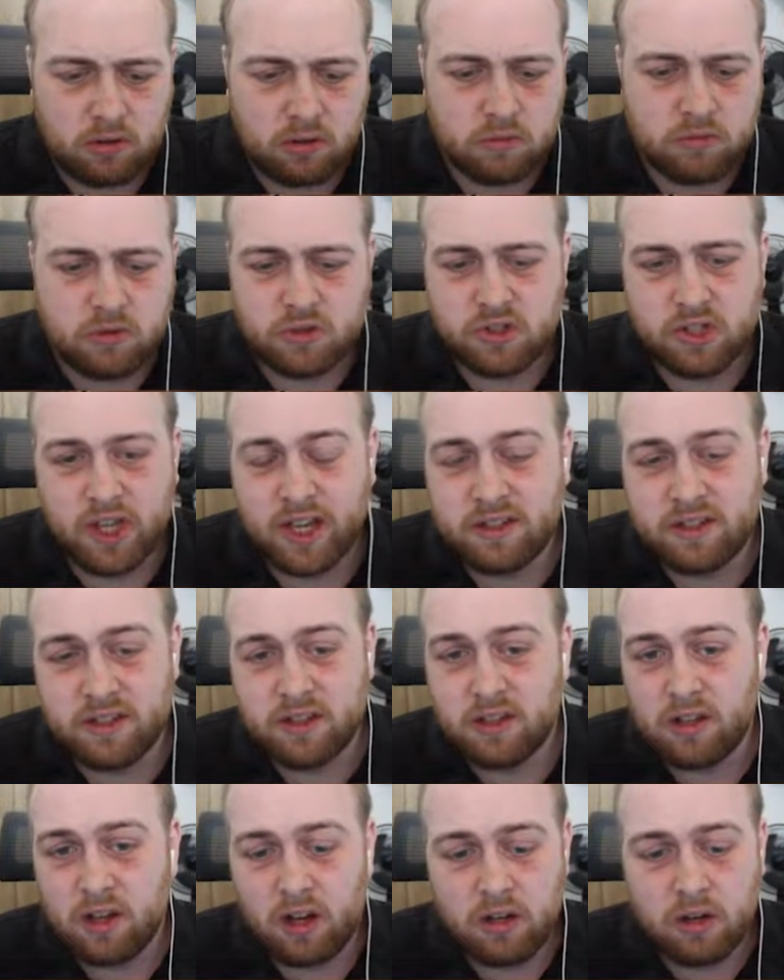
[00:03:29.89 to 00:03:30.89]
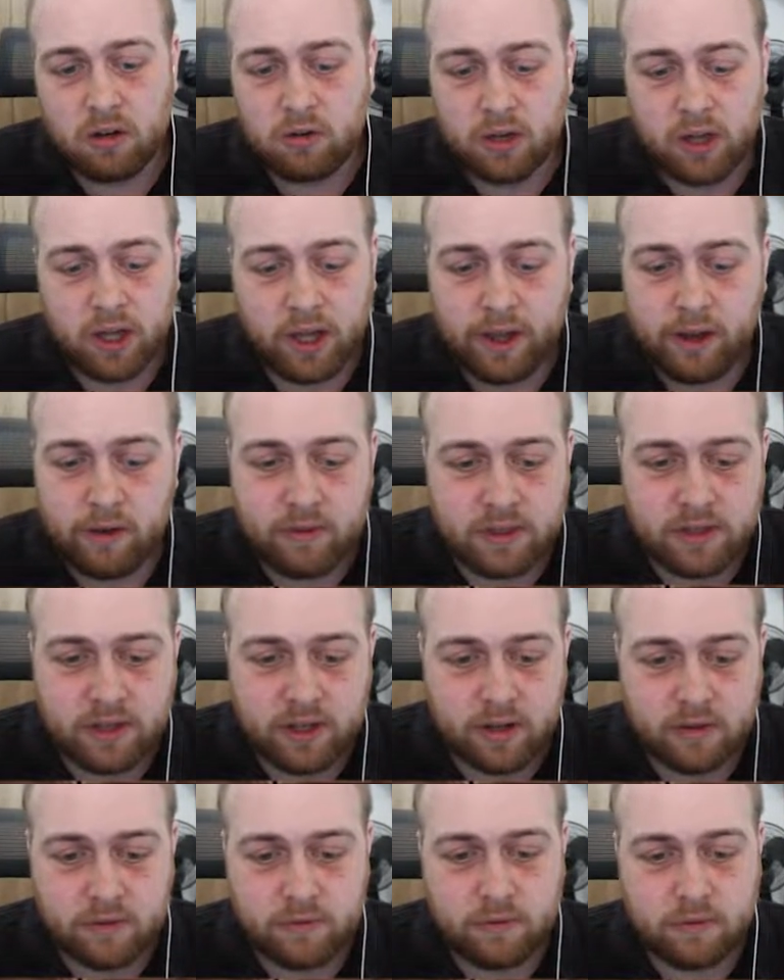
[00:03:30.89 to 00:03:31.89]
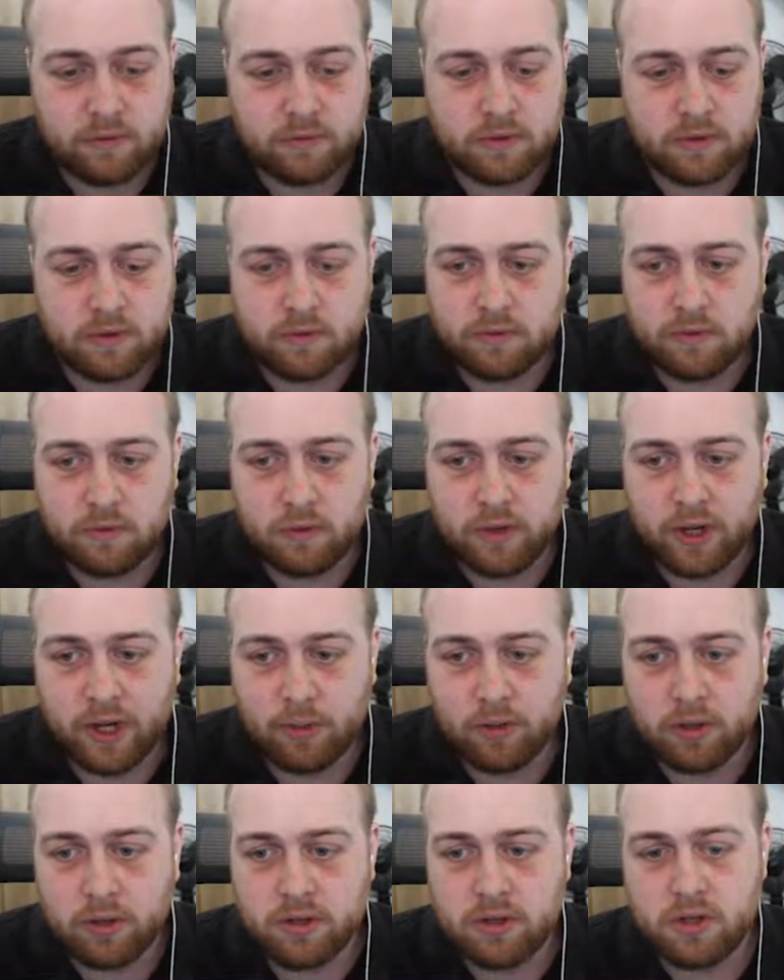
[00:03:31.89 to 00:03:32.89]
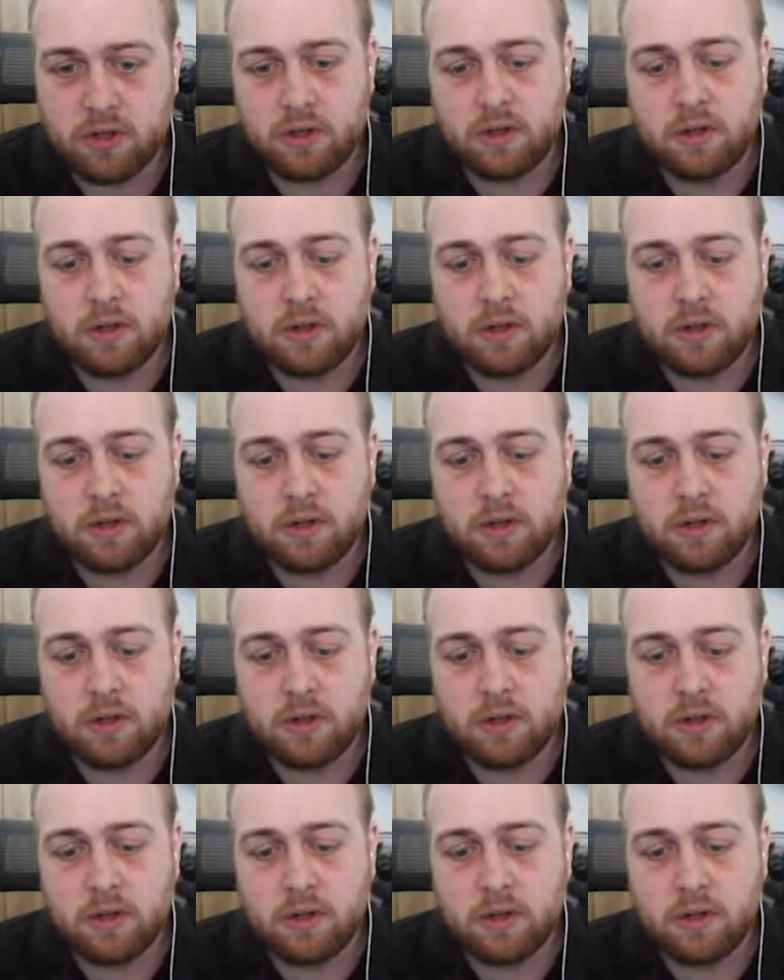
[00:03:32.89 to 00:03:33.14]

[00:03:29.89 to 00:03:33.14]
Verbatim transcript: I'll just Yeti. I don't care if he takes just 4 damage.